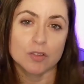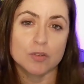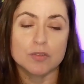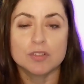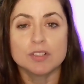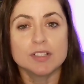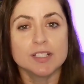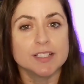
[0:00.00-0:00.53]

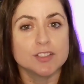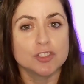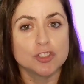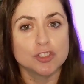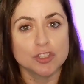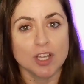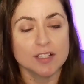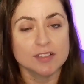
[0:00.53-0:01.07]
Google is
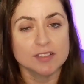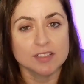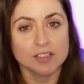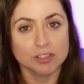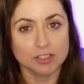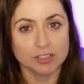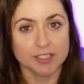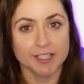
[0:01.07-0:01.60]
just
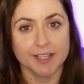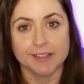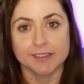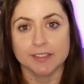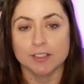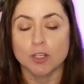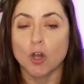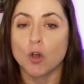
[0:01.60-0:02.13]
looking
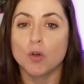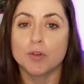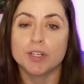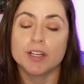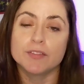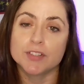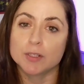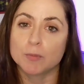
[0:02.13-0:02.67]
at the
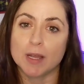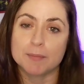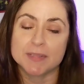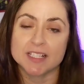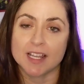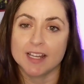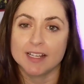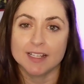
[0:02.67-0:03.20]
code of your
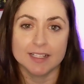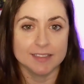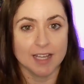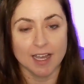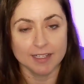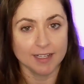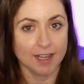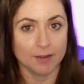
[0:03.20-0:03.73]
website,
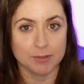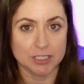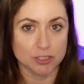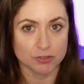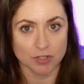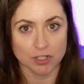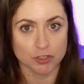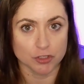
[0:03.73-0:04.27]
not how
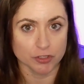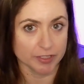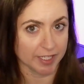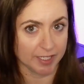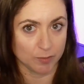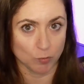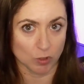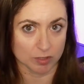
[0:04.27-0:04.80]
it's structured
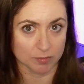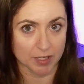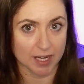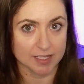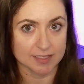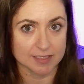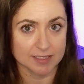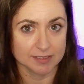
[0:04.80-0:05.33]
in
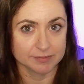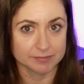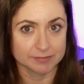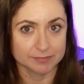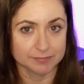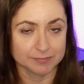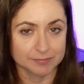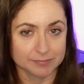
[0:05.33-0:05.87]
WordPress.
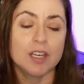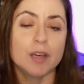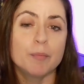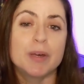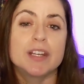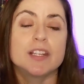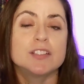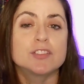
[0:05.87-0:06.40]

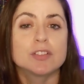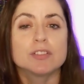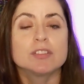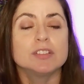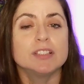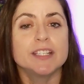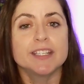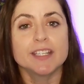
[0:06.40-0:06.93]
But
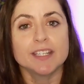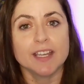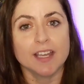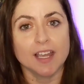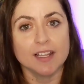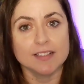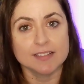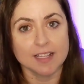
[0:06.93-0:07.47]
internal
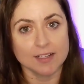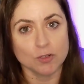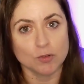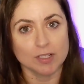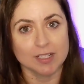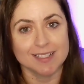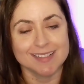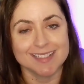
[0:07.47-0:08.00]
linking and site
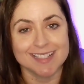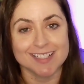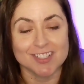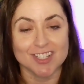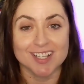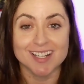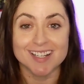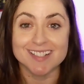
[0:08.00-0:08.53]

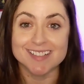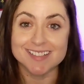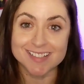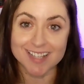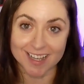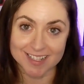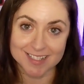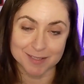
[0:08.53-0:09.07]
organization
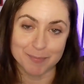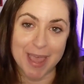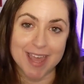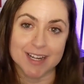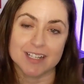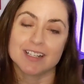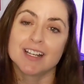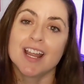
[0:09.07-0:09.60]
does
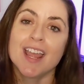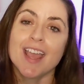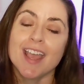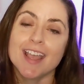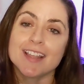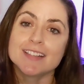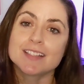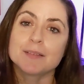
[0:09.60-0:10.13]
matter.
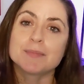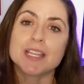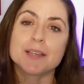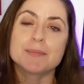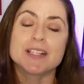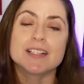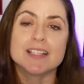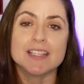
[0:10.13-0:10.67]
And
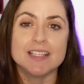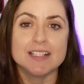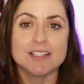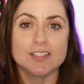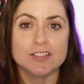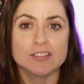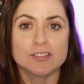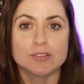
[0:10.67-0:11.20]
sometimes it's
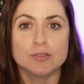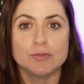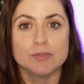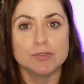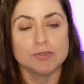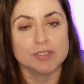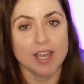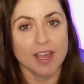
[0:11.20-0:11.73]
easier to
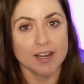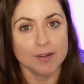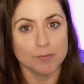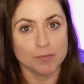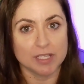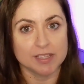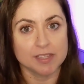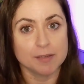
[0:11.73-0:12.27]
do that
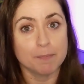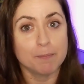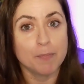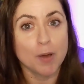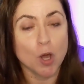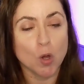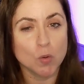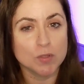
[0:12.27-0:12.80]
with
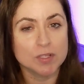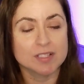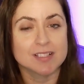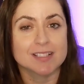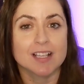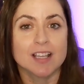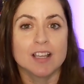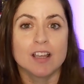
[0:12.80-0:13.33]

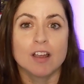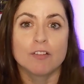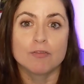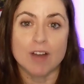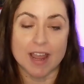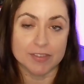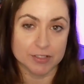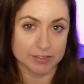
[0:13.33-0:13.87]
posts
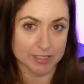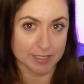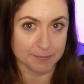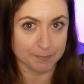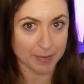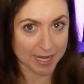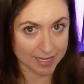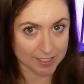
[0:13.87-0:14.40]
rather
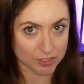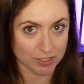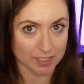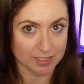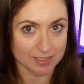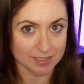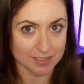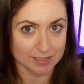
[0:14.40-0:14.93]
than
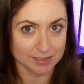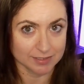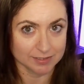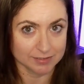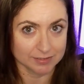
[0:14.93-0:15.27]
pages.